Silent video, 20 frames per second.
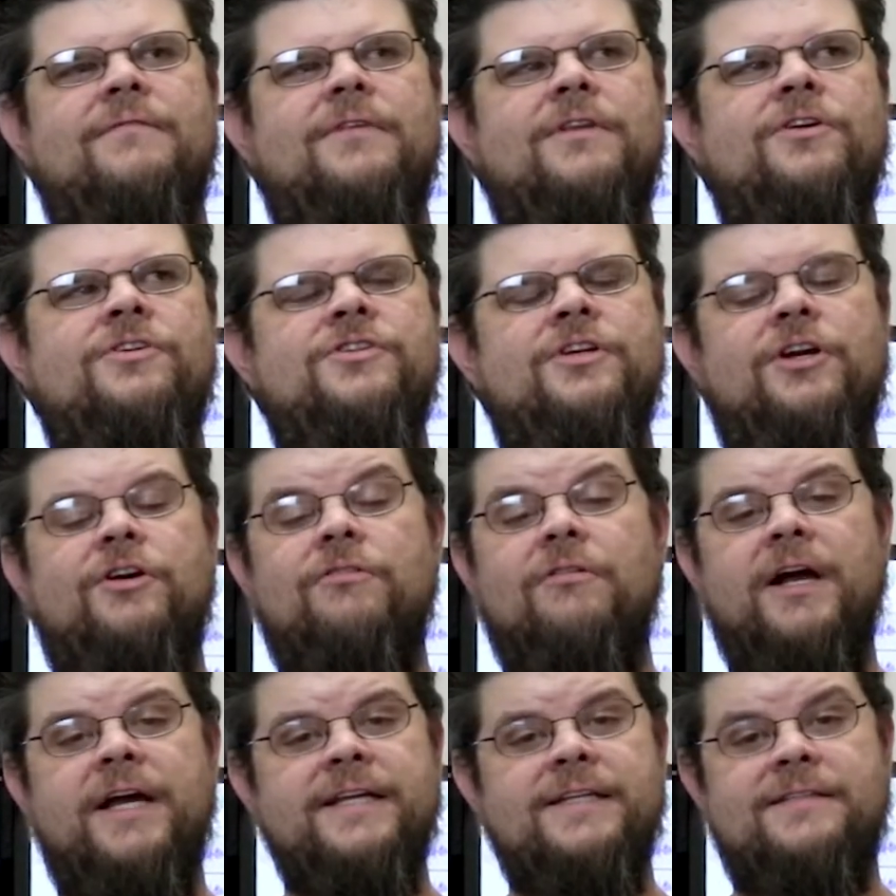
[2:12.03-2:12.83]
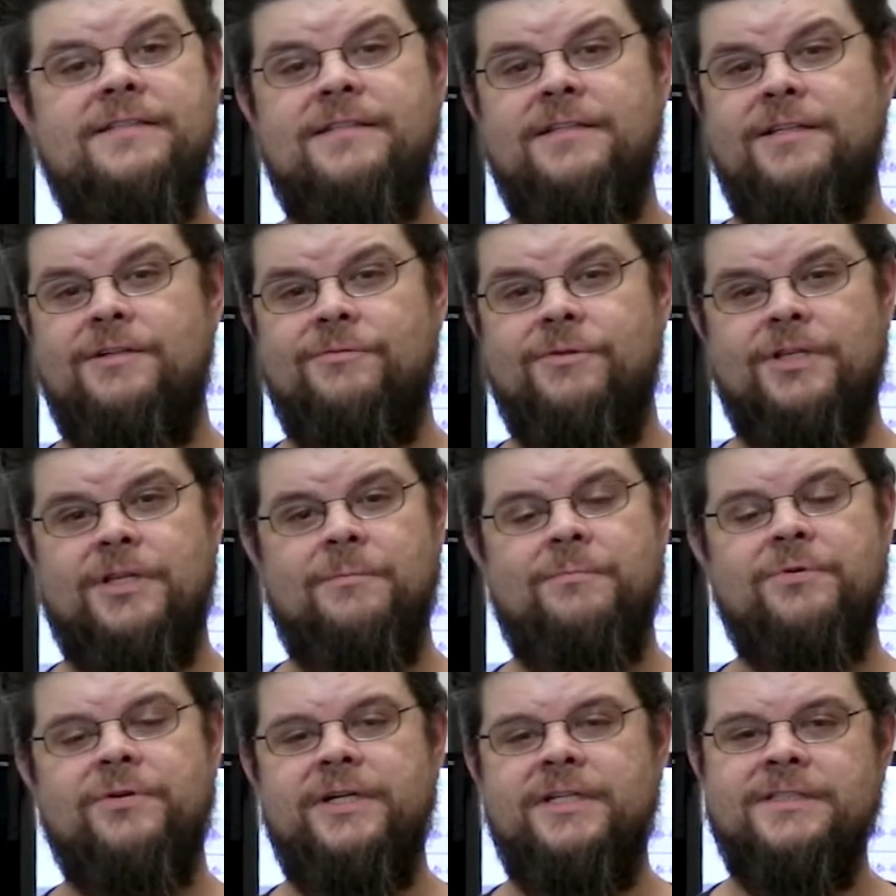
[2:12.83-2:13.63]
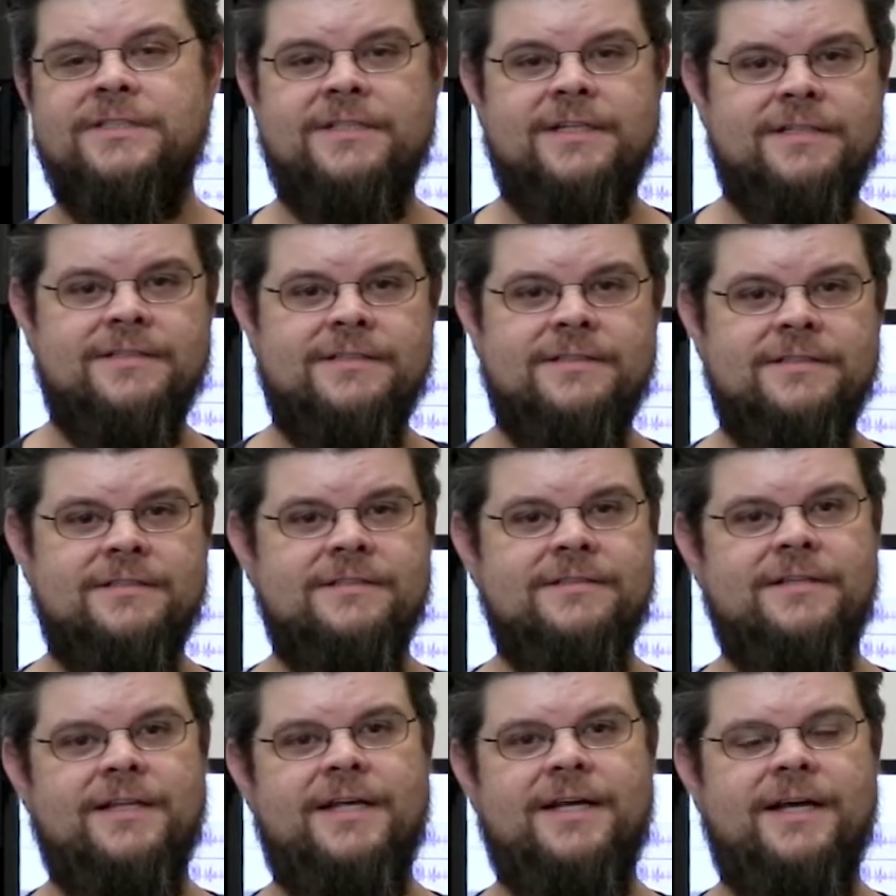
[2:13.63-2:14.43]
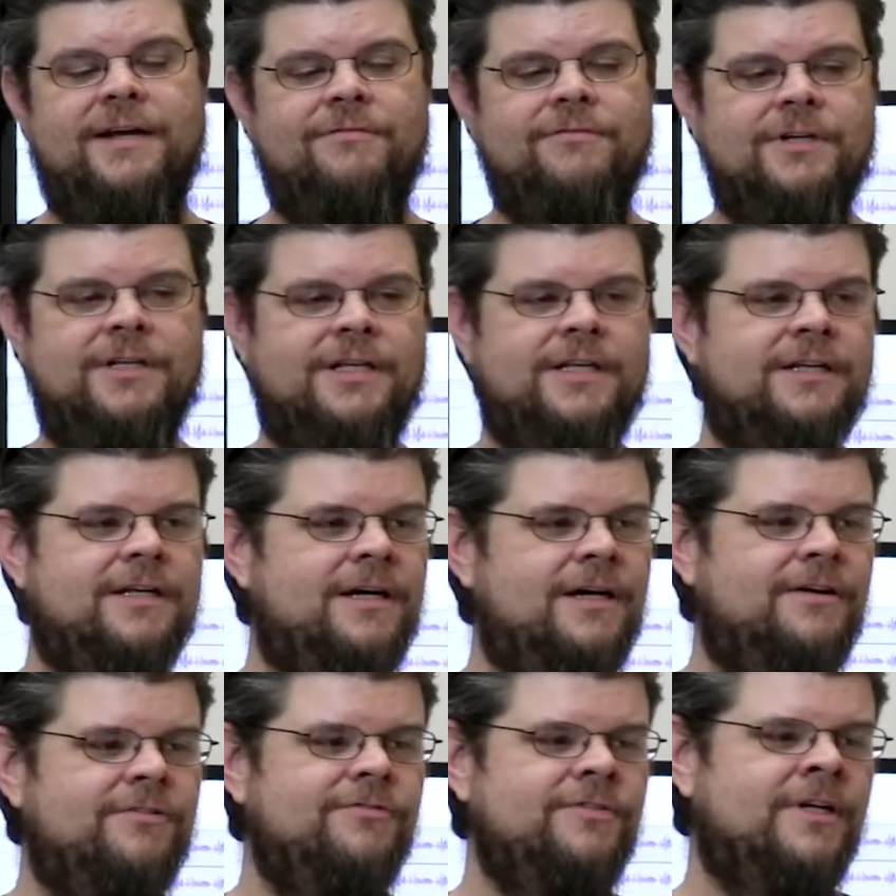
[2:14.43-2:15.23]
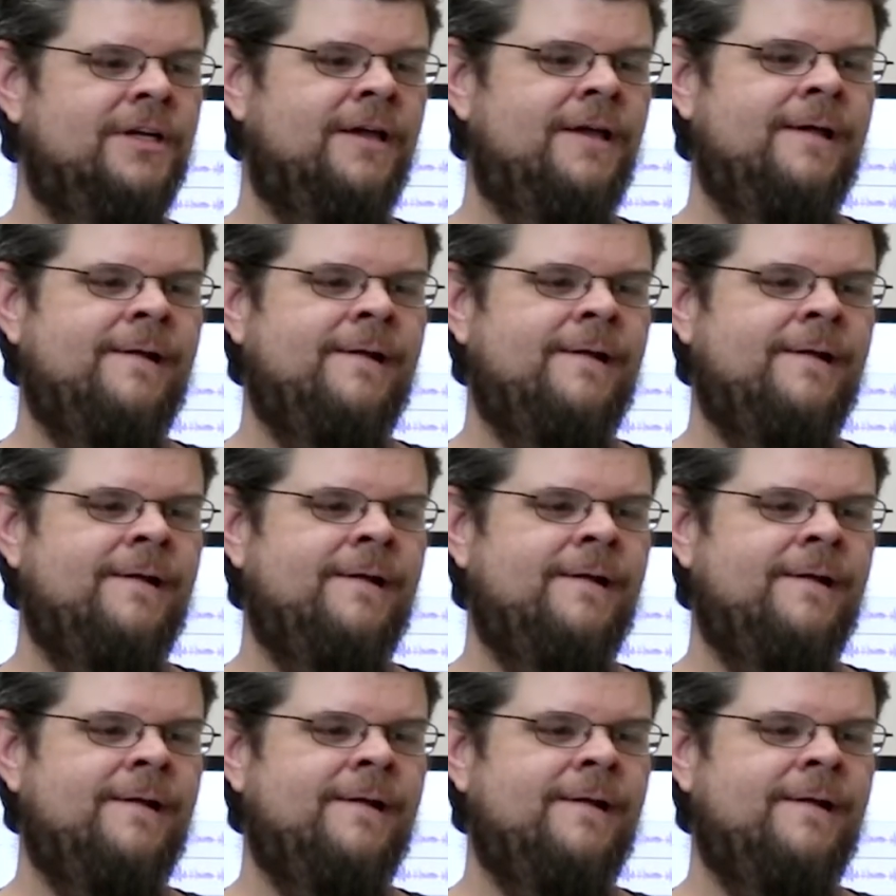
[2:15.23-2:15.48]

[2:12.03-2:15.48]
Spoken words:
There's a great scene with the princesses that I really loved.